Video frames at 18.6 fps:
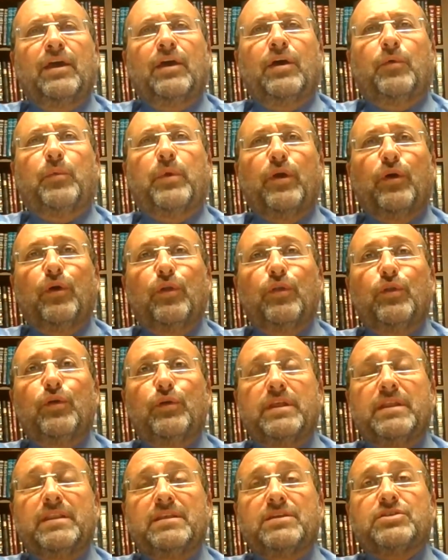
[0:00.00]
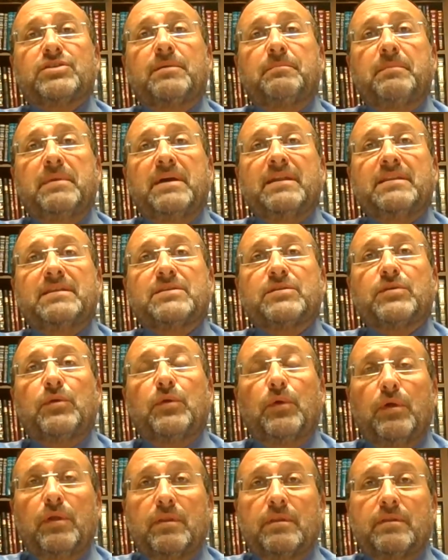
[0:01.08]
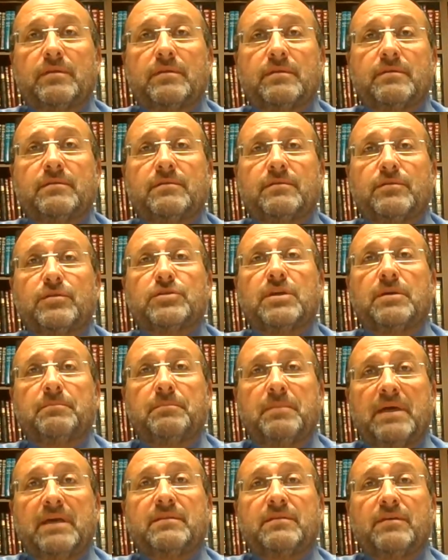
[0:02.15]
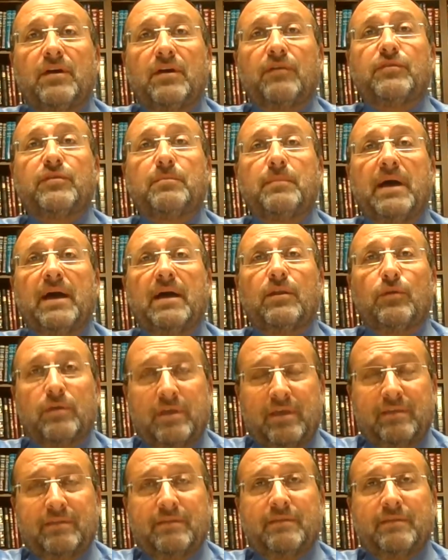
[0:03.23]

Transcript: We all know that this Shabbat is called the Shabbat of the Mahluket.